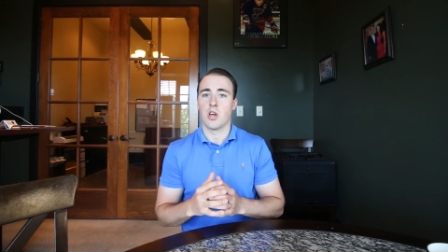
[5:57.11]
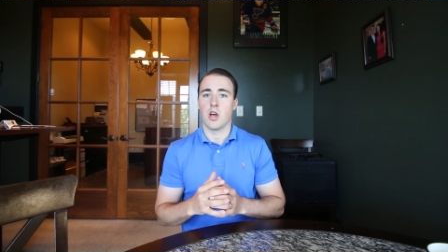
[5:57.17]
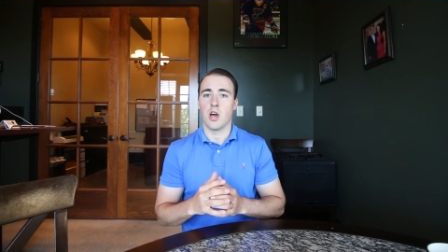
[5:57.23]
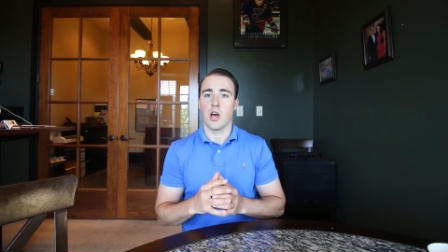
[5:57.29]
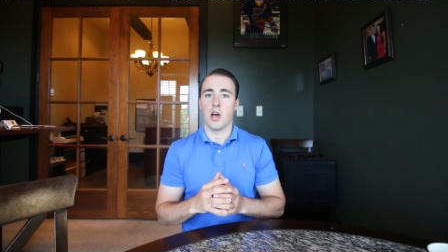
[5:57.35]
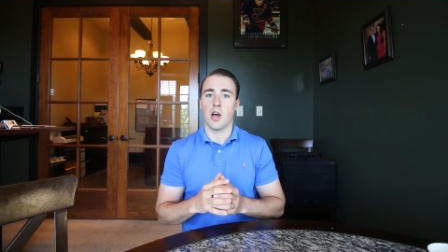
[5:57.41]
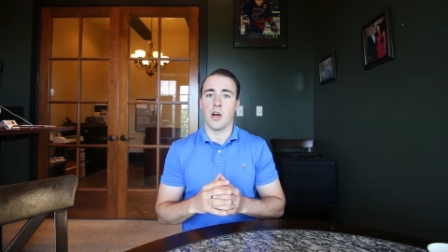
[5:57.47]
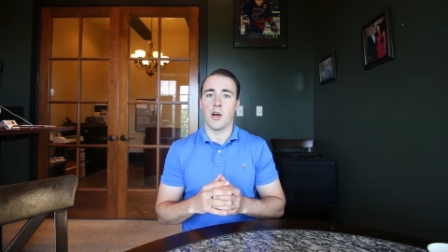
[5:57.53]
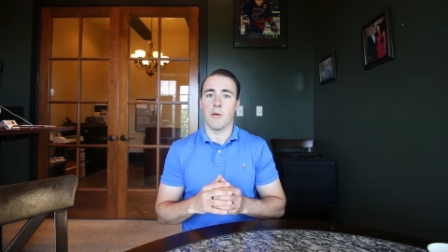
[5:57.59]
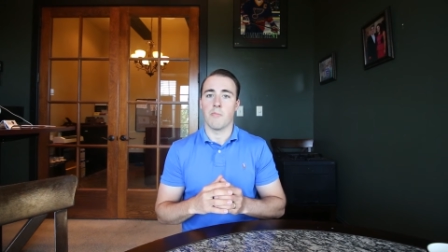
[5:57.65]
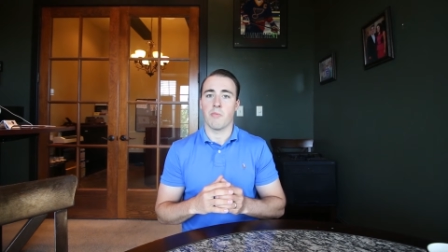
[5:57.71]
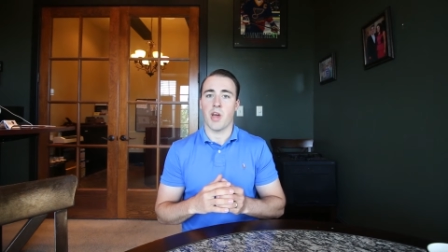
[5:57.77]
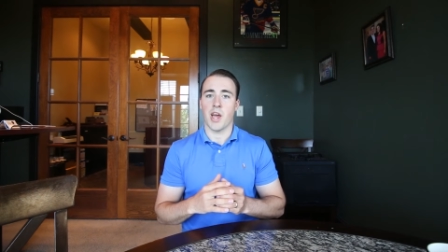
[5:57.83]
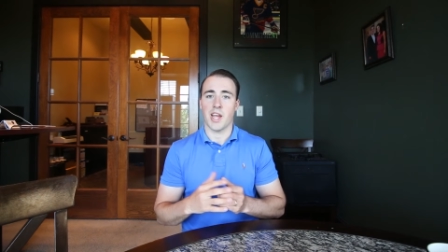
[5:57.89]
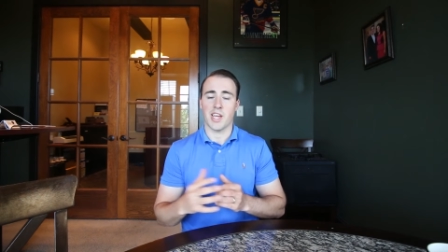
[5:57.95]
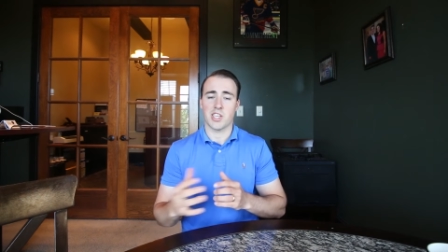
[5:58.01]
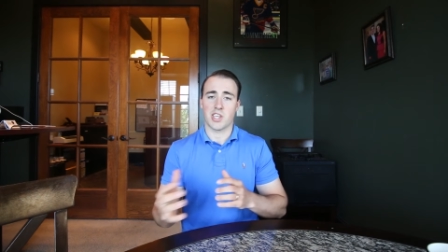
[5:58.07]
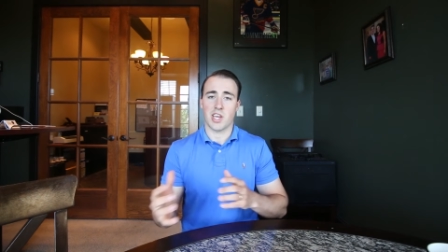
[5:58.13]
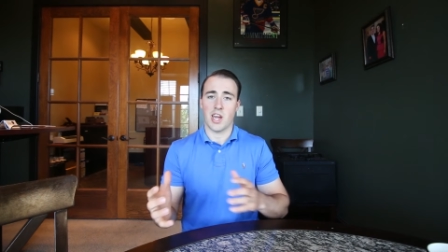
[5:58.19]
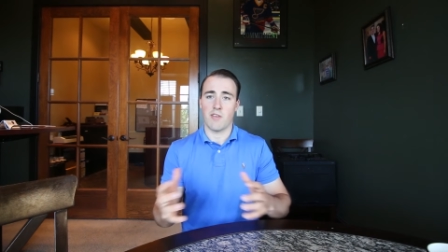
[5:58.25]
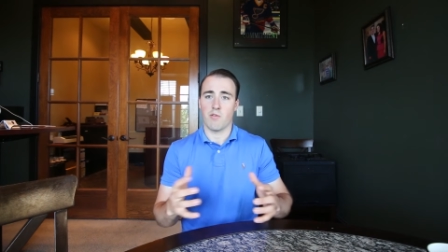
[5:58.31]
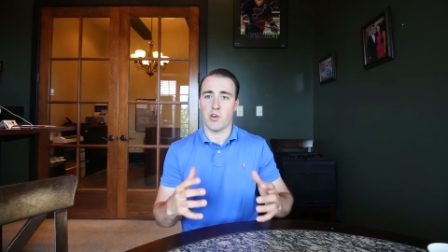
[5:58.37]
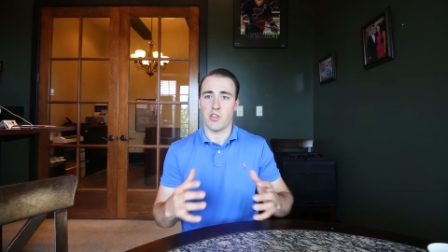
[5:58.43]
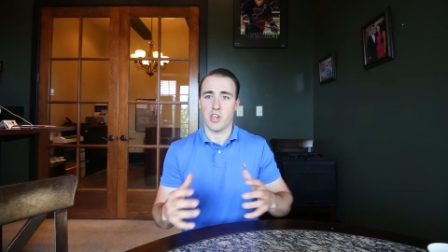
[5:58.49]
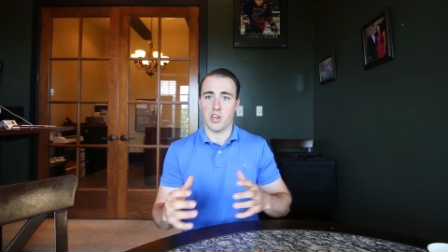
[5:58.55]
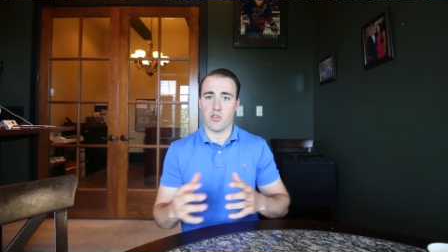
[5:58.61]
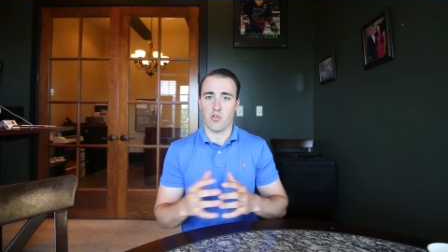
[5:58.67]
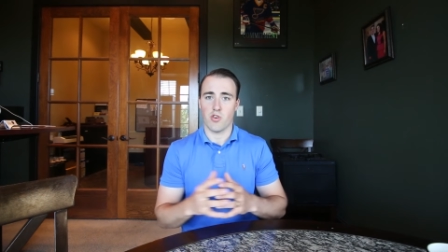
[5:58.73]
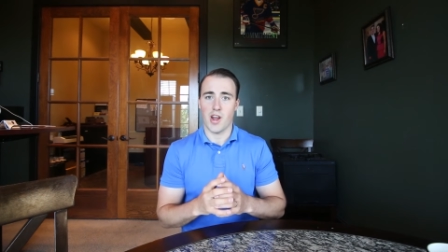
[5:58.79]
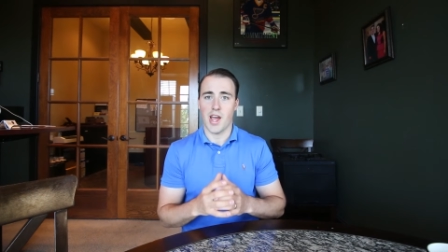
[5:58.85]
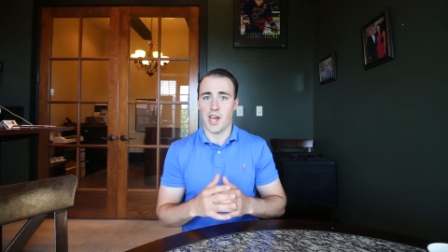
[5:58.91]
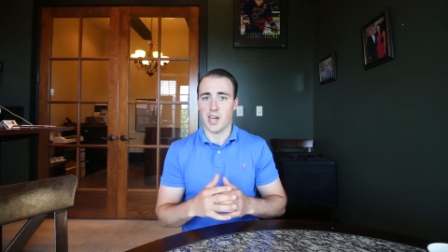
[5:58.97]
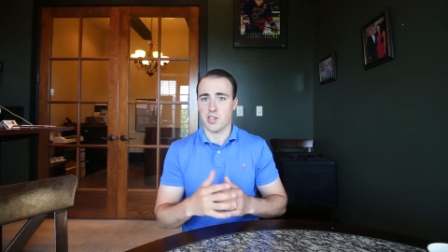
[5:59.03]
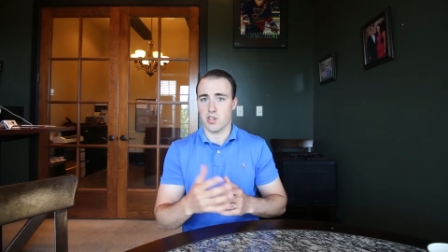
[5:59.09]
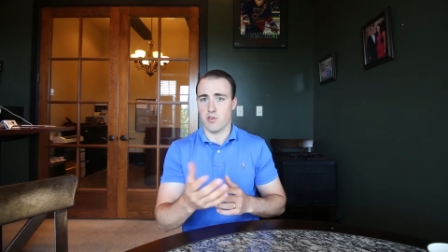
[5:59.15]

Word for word: Um, I guess kind of what they track.